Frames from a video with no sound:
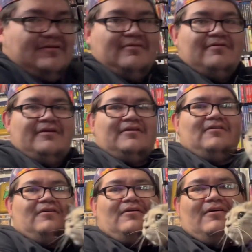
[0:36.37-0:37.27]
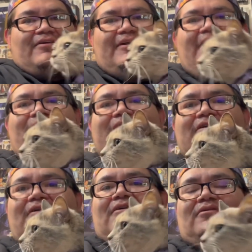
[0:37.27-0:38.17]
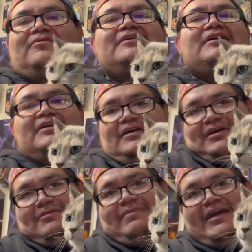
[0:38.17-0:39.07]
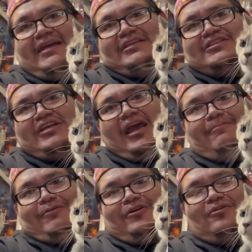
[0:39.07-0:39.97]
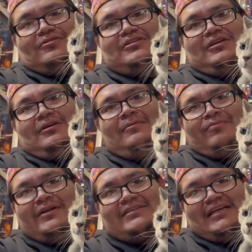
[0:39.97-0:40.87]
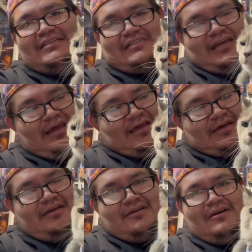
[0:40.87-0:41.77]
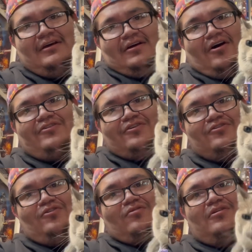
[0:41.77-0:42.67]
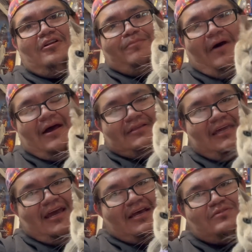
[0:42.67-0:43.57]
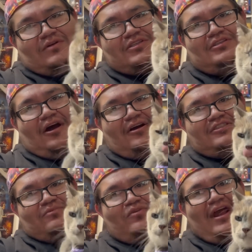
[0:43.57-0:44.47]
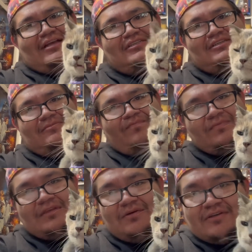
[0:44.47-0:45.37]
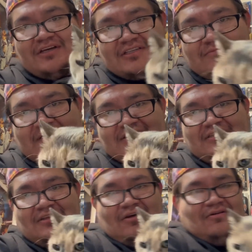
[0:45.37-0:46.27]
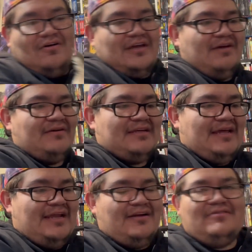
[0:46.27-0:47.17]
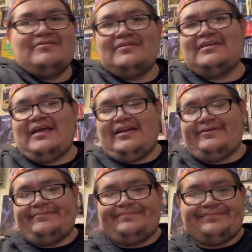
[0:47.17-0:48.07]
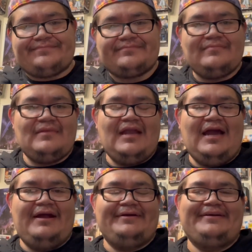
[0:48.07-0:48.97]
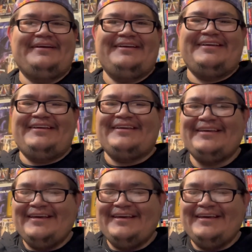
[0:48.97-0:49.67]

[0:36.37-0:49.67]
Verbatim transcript: Don't worry. Oh, there we go. Making the debut, Princess Leia on the New World podcast. Wants to talk some wrestling. You want to talk some wrestling? No? Okay. Want to get out of here? You can get out of here. All